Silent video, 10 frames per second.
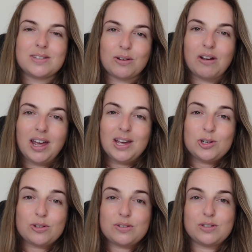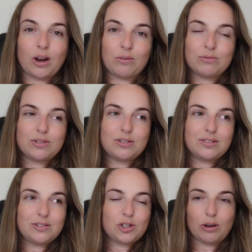So just don't
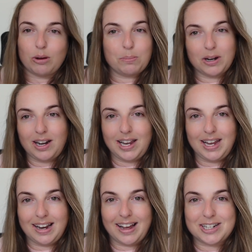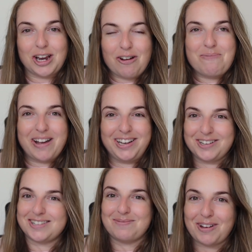show up early, like show up when
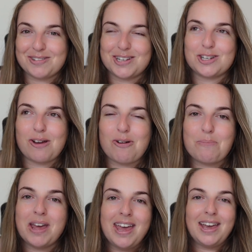you're supposed to show up,